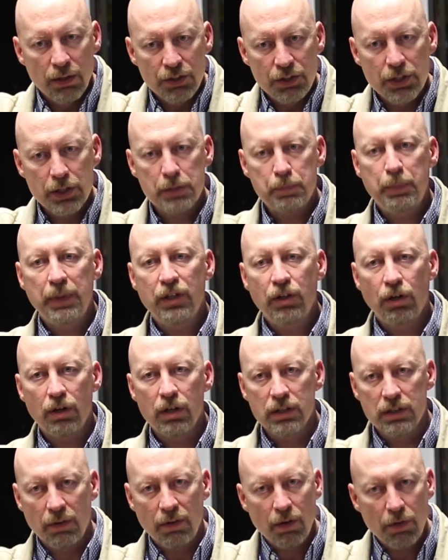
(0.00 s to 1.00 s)
just
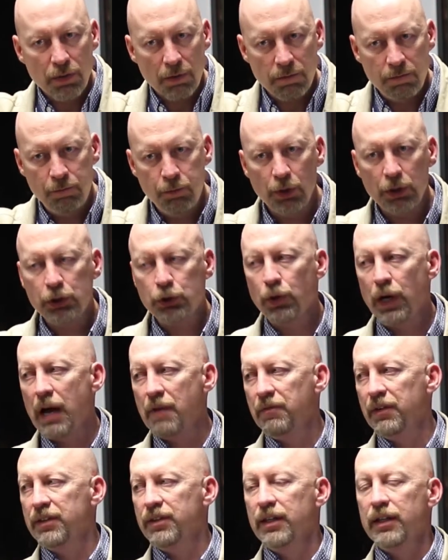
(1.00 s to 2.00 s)
because of all the foot
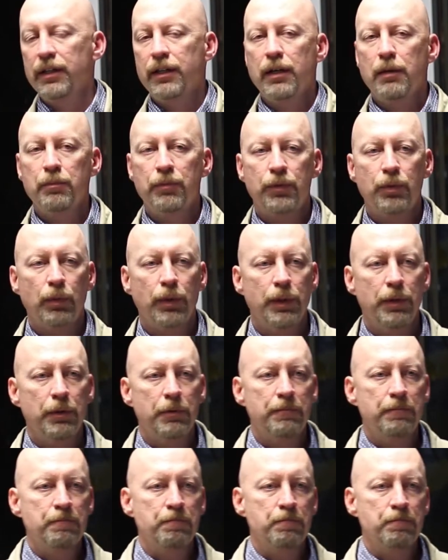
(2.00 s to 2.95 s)
traffic that had come through.